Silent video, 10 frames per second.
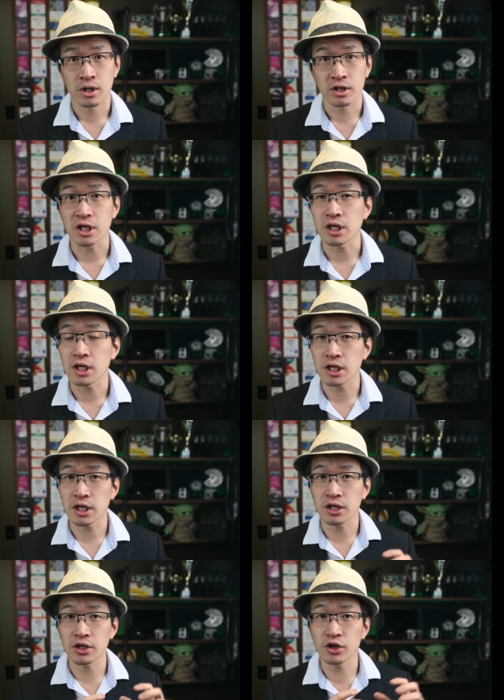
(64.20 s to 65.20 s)
the,
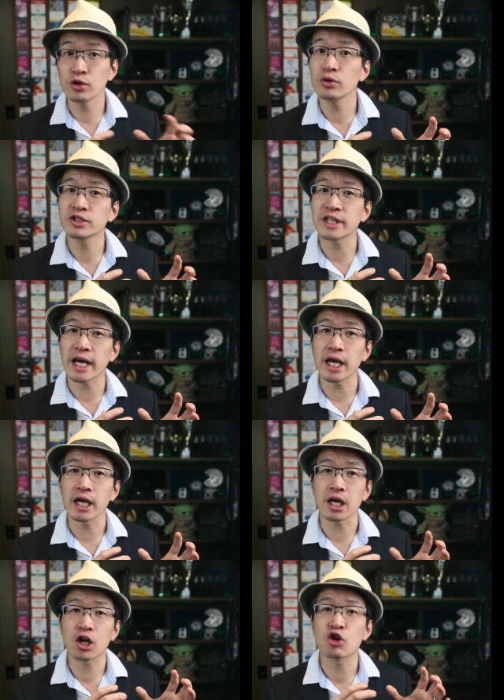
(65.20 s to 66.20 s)
used
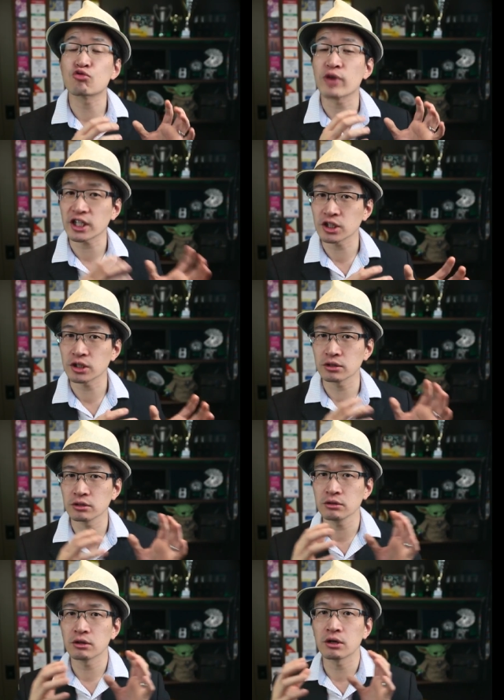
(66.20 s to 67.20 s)
a
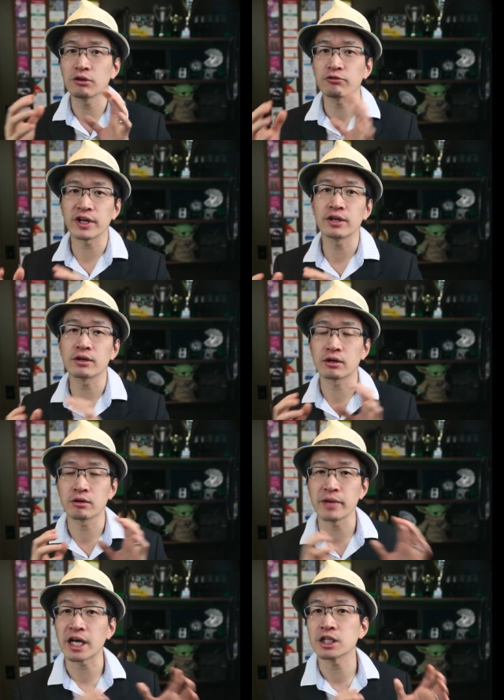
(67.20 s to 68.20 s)
correctional offender
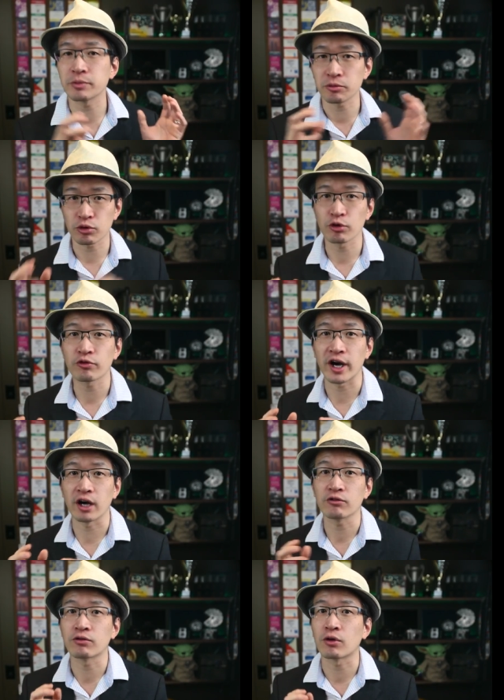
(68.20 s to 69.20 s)
management
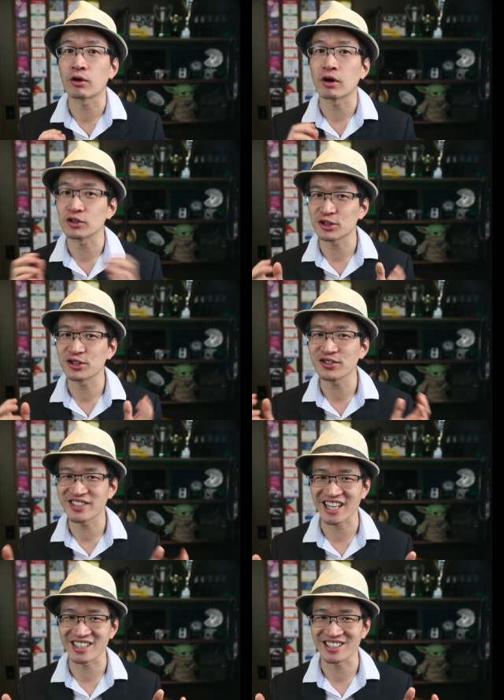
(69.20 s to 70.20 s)
profile for alternative
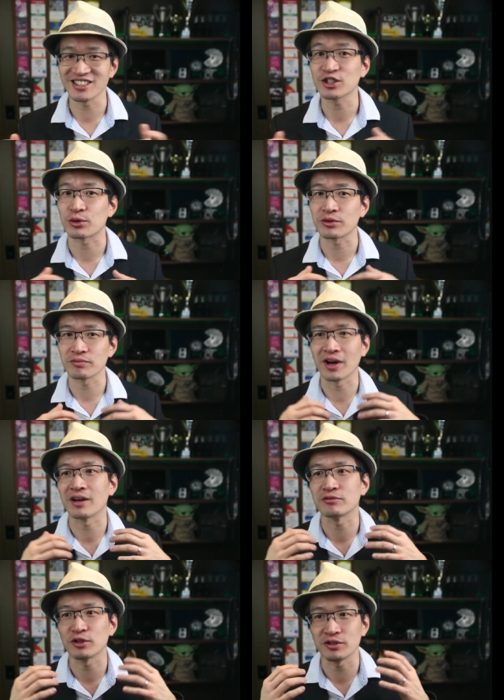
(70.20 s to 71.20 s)
sanctions, or uh,
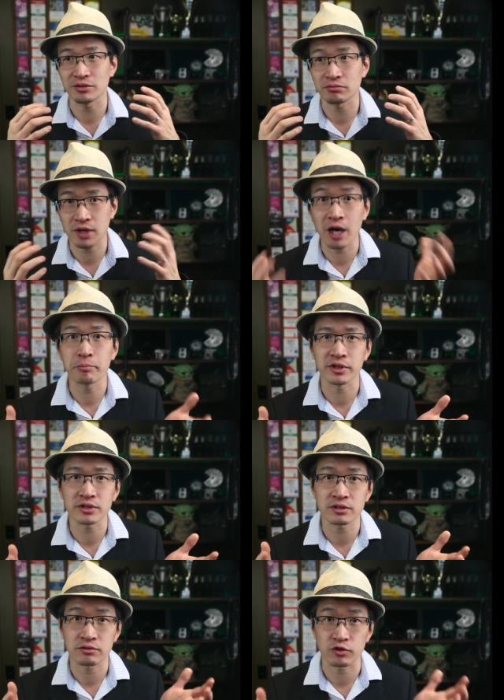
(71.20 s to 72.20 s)

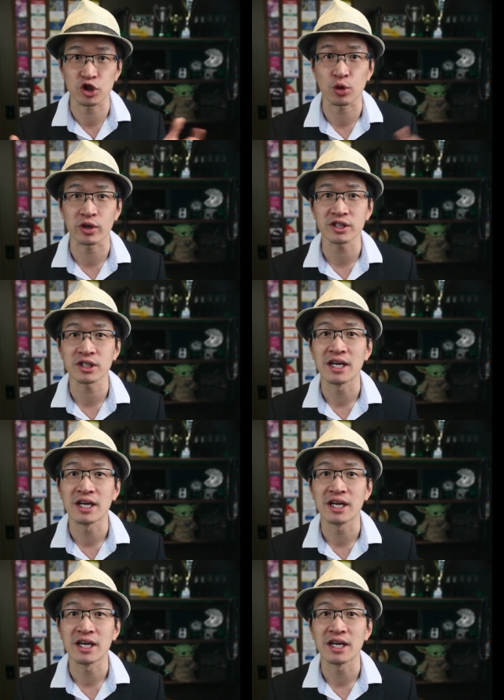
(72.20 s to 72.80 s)
COMPAS for short.